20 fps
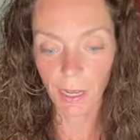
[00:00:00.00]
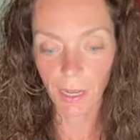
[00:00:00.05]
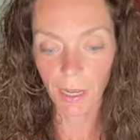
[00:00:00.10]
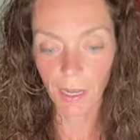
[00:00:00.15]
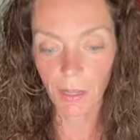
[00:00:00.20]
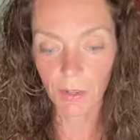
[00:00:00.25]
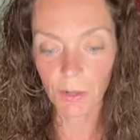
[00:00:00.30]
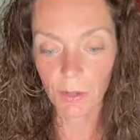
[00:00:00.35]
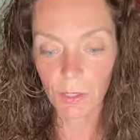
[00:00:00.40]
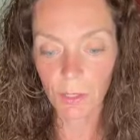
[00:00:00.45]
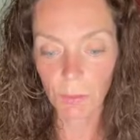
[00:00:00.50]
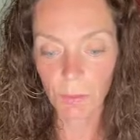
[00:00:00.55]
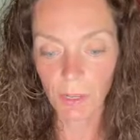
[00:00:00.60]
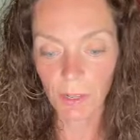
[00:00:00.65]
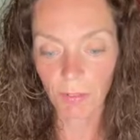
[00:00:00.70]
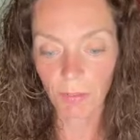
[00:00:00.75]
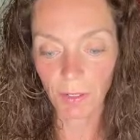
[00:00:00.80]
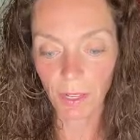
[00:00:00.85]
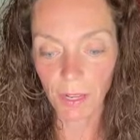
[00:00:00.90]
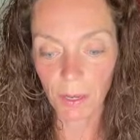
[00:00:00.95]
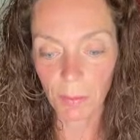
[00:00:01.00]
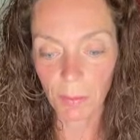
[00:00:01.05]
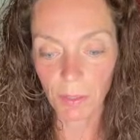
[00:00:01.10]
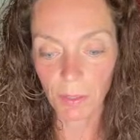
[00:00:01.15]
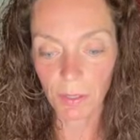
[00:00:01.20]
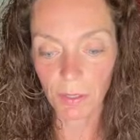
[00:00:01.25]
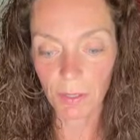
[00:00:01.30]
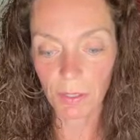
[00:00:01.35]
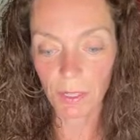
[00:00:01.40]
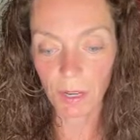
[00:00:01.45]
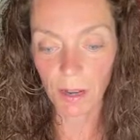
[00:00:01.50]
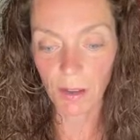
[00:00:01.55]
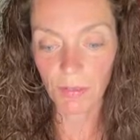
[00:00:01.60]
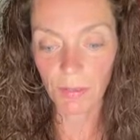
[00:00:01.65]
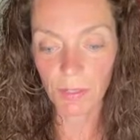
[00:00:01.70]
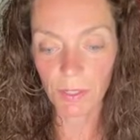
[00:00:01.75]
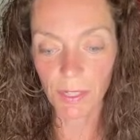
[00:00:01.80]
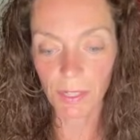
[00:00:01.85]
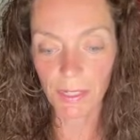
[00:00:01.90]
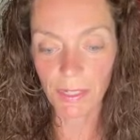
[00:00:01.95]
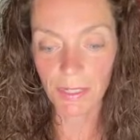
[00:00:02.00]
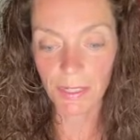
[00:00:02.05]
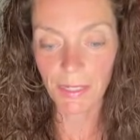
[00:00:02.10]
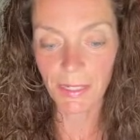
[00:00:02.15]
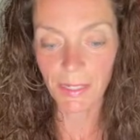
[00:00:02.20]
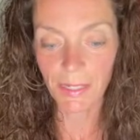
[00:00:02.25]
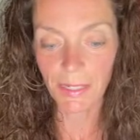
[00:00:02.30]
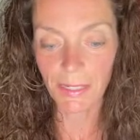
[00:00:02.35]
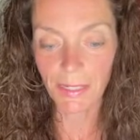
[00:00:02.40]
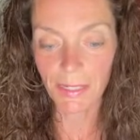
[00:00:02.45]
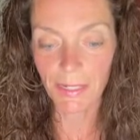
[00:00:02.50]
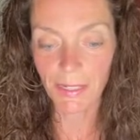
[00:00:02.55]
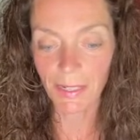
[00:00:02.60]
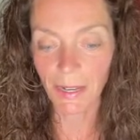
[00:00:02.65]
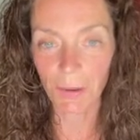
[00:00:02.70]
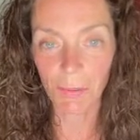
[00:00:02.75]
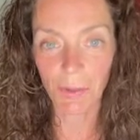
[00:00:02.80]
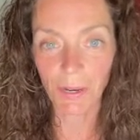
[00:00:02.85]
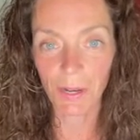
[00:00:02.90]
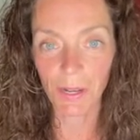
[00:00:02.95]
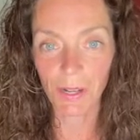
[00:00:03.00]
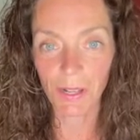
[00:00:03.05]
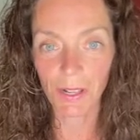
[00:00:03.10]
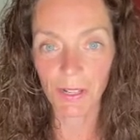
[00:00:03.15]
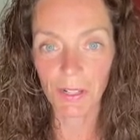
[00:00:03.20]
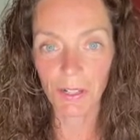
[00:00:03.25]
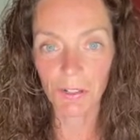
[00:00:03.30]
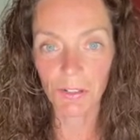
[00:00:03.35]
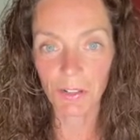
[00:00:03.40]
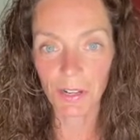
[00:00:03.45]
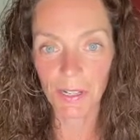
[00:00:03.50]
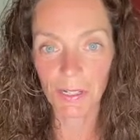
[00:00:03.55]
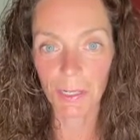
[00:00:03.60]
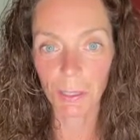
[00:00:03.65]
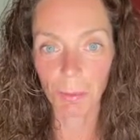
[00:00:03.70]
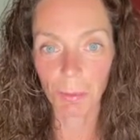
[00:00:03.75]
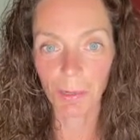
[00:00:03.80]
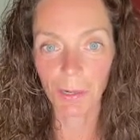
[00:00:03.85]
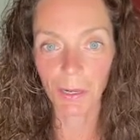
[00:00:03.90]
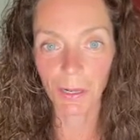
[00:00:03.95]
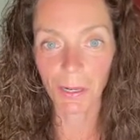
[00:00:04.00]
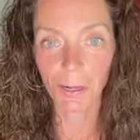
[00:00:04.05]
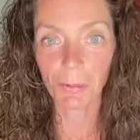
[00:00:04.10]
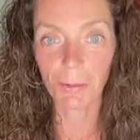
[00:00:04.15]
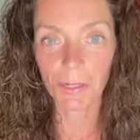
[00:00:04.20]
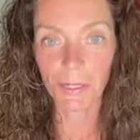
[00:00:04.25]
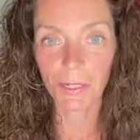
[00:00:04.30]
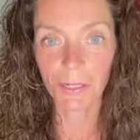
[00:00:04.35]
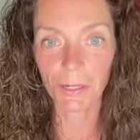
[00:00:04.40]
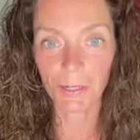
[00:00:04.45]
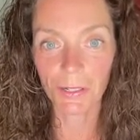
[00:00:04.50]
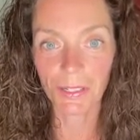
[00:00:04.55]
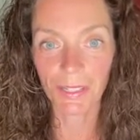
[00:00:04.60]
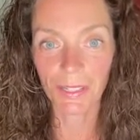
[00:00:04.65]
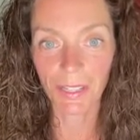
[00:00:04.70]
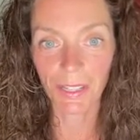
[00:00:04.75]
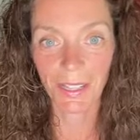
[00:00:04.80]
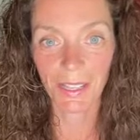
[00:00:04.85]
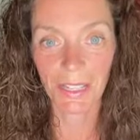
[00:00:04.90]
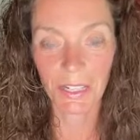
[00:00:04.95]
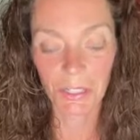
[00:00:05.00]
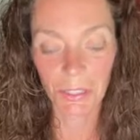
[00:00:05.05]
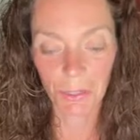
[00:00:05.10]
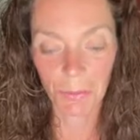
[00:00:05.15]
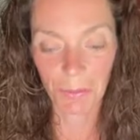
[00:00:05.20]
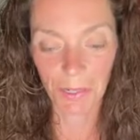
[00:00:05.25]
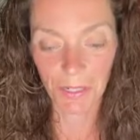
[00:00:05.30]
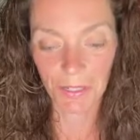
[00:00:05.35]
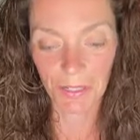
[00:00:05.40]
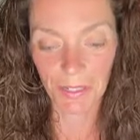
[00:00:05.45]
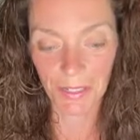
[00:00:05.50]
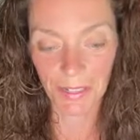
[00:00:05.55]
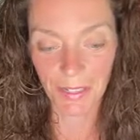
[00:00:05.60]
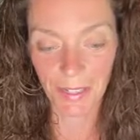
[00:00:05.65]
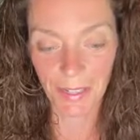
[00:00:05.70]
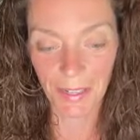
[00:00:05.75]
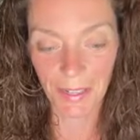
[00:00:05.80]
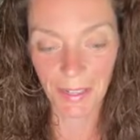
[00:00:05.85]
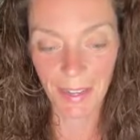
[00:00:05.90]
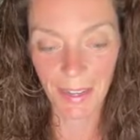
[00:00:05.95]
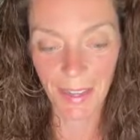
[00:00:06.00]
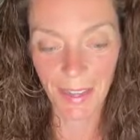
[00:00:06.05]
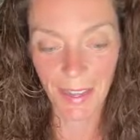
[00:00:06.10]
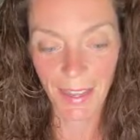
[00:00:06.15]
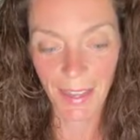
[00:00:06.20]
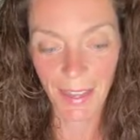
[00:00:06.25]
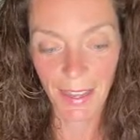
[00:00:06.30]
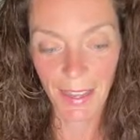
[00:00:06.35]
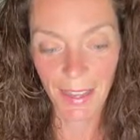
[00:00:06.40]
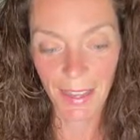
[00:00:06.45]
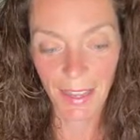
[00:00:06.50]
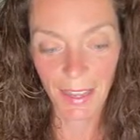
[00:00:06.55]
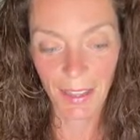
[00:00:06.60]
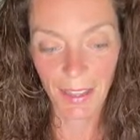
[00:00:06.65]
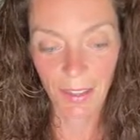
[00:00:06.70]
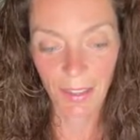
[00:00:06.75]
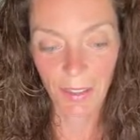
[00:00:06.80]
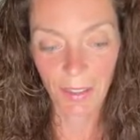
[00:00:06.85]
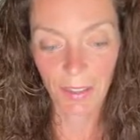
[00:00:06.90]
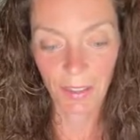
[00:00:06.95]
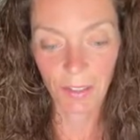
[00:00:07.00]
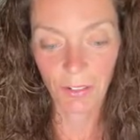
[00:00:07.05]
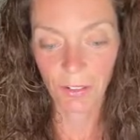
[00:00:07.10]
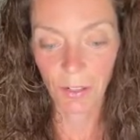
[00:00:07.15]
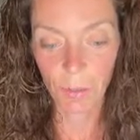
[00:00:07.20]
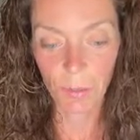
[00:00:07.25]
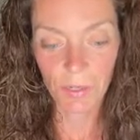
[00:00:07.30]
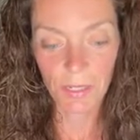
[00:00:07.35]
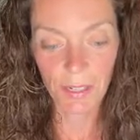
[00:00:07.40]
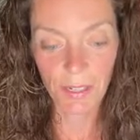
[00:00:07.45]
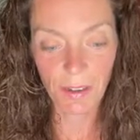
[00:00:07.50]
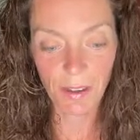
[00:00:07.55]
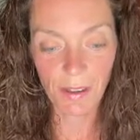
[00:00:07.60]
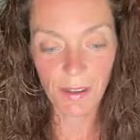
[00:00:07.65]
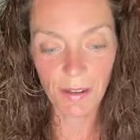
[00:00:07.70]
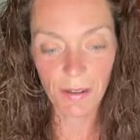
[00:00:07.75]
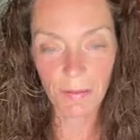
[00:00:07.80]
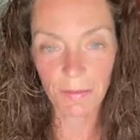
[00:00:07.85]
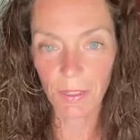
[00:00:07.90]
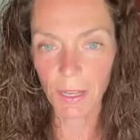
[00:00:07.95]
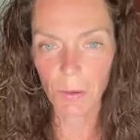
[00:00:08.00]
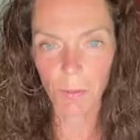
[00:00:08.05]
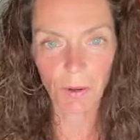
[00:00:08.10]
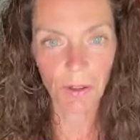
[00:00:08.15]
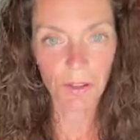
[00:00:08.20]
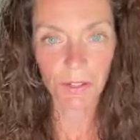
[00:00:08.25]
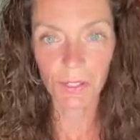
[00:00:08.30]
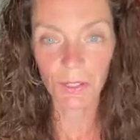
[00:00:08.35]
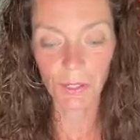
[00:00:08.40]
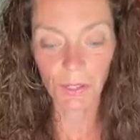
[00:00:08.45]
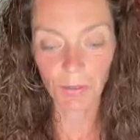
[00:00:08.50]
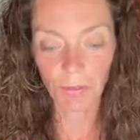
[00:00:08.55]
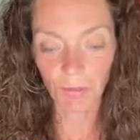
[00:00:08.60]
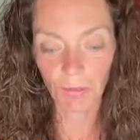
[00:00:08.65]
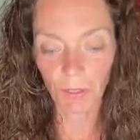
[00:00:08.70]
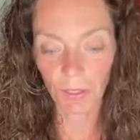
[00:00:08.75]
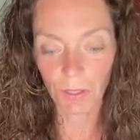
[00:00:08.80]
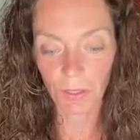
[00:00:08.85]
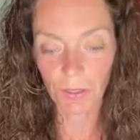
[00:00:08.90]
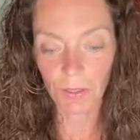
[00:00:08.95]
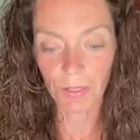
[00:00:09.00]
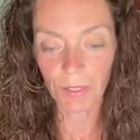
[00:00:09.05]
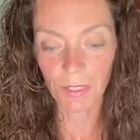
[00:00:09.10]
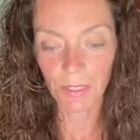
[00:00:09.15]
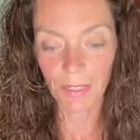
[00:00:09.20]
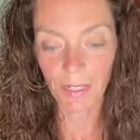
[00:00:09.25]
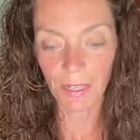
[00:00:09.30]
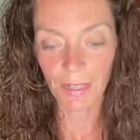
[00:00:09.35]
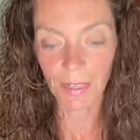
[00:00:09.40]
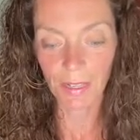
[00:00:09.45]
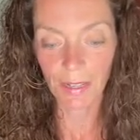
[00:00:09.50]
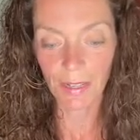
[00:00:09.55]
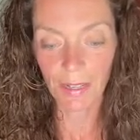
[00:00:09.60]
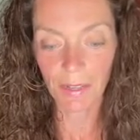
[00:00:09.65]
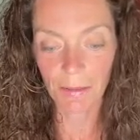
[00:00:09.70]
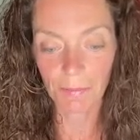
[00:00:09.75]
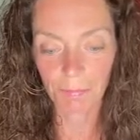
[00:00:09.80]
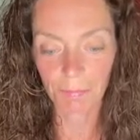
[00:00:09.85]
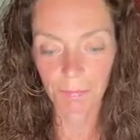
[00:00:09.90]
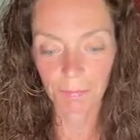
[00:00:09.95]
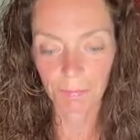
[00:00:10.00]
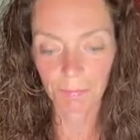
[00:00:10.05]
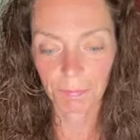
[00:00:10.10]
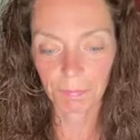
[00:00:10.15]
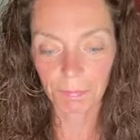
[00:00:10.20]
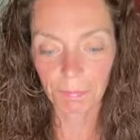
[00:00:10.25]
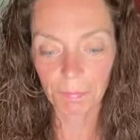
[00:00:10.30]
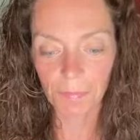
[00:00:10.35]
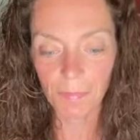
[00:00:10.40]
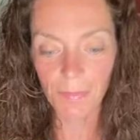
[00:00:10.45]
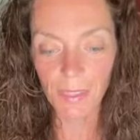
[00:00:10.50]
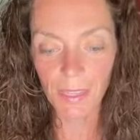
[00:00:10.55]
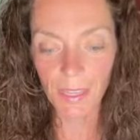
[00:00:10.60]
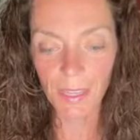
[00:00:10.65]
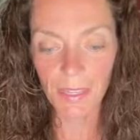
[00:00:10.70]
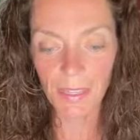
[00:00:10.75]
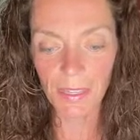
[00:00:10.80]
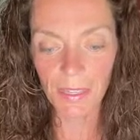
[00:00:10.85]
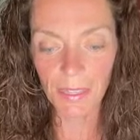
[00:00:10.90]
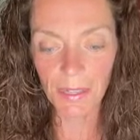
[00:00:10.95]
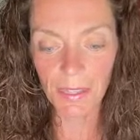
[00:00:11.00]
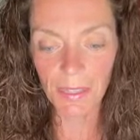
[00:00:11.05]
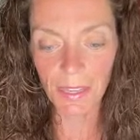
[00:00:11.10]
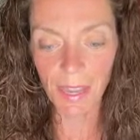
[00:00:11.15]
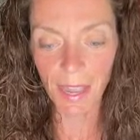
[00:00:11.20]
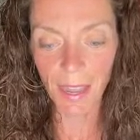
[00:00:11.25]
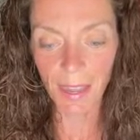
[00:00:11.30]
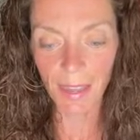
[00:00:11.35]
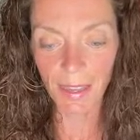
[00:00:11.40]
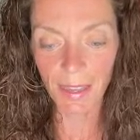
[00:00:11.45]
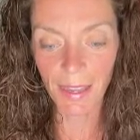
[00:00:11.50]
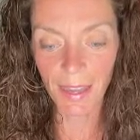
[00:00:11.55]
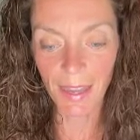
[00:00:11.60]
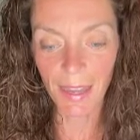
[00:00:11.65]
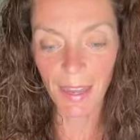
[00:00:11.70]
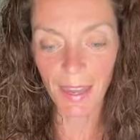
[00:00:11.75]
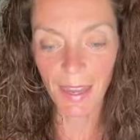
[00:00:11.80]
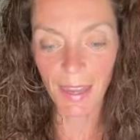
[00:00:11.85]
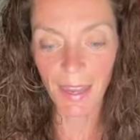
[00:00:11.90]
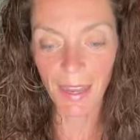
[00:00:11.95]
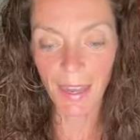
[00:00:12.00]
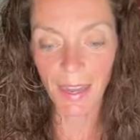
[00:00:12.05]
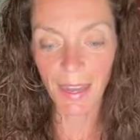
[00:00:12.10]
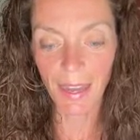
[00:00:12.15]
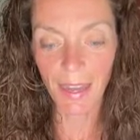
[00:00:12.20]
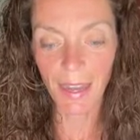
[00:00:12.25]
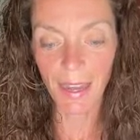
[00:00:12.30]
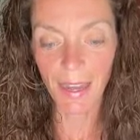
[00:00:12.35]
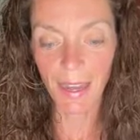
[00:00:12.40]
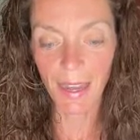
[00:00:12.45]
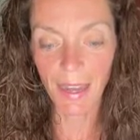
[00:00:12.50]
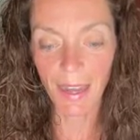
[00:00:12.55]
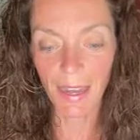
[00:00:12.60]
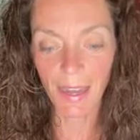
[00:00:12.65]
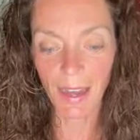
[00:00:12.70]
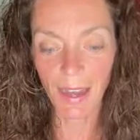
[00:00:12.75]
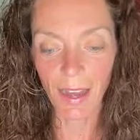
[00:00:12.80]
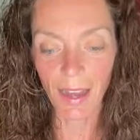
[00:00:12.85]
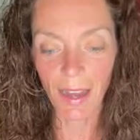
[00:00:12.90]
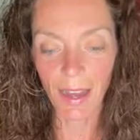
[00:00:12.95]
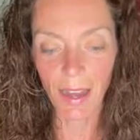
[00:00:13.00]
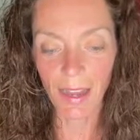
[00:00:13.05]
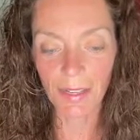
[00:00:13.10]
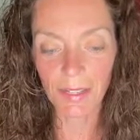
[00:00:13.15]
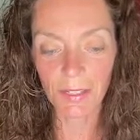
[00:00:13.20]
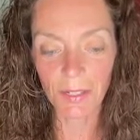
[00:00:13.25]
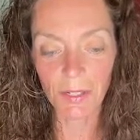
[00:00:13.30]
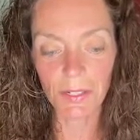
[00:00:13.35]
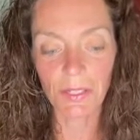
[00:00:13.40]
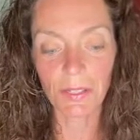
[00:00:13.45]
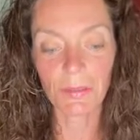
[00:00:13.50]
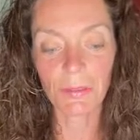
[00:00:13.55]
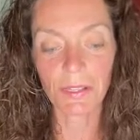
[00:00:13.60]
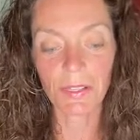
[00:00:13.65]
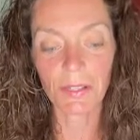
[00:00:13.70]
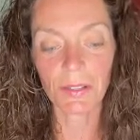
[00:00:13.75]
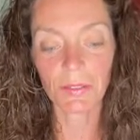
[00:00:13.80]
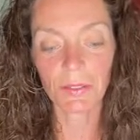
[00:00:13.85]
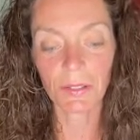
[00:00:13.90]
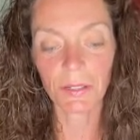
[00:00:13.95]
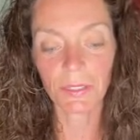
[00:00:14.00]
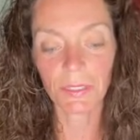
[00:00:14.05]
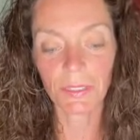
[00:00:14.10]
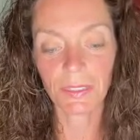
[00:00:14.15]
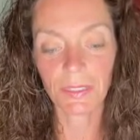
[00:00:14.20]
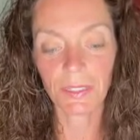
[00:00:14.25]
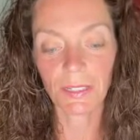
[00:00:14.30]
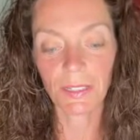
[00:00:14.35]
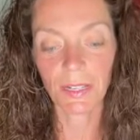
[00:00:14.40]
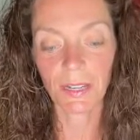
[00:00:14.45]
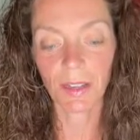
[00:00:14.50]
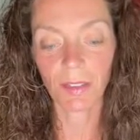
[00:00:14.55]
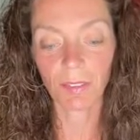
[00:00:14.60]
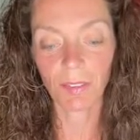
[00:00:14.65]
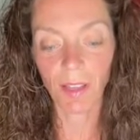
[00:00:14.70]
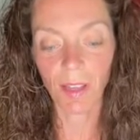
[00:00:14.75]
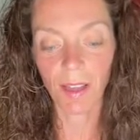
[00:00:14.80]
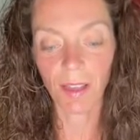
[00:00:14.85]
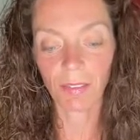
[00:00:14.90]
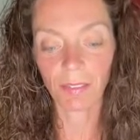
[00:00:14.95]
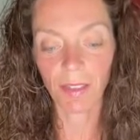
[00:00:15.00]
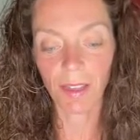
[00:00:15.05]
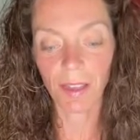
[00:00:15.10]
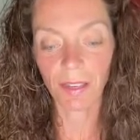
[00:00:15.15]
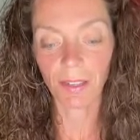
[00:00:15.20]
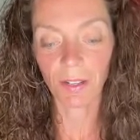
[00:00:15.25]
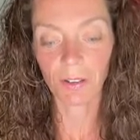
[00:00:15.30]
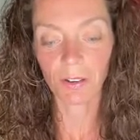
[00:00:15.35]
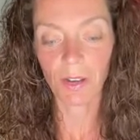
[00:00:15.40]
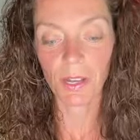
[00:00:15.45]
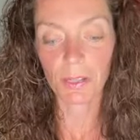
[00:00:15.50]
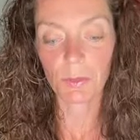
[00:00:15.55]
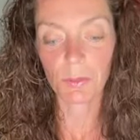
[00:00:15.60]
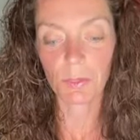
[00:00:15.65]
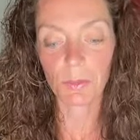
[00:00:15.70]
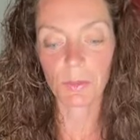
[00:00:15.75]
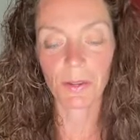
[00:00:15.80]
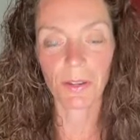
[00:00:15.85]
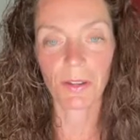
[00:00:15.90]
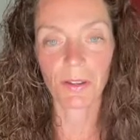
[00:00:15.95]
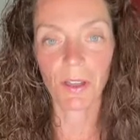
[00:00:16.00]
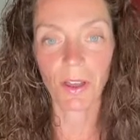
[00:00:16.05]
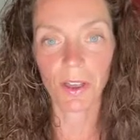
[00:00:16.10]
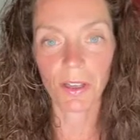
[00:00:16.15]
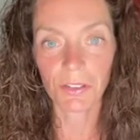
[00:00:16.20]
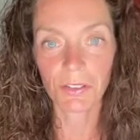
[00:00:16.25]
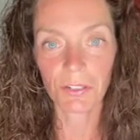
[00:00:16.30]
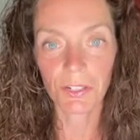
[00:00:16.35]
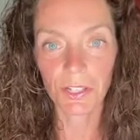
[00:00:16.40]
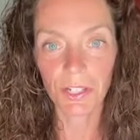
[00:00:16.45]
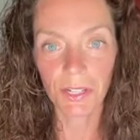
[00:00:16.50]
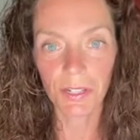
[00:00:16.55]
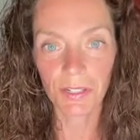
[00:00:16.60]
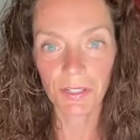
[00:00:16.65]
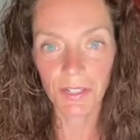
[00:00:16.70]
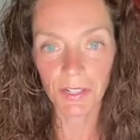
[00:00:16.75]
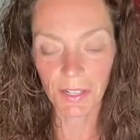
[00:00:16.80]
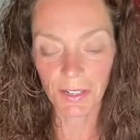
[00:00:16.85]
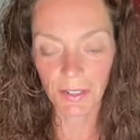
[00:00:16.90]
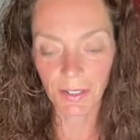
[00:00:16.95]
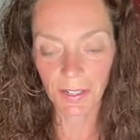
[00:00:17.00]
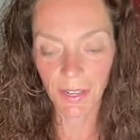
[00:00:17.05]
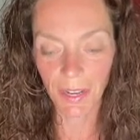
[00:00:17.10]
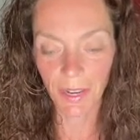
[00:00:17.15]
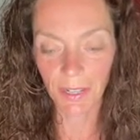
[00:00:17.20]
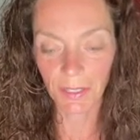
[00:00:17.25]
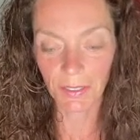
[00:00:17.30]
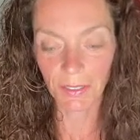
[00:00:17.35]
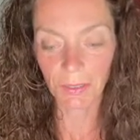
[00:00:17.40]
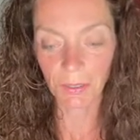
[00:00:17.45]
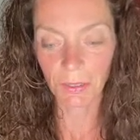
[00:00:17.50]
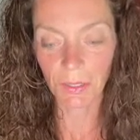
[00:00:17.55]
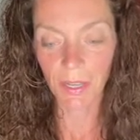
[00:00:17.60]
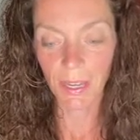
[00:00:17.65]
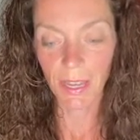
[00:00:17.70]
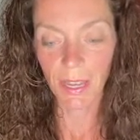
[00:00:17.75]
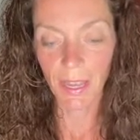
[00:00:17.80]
I noticed many flying birds off into the distance. I wouldn't call it a Jurassic Park, it was seriously like a Jumanji set. The group was in awe, they were also confused, and I get that I saw something that looked a lot like a cross between an ostrich and a pterodactyl.